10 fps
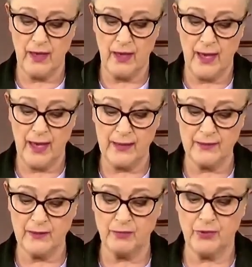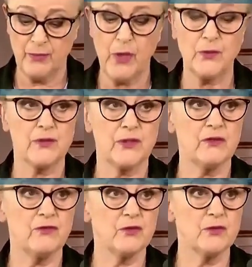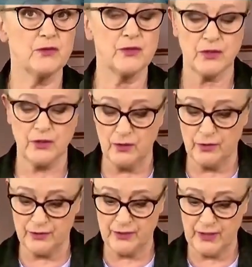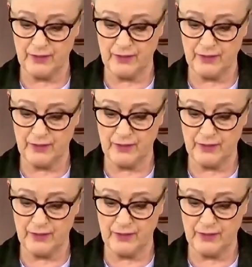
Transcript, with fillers: first half of 2024. OCHA,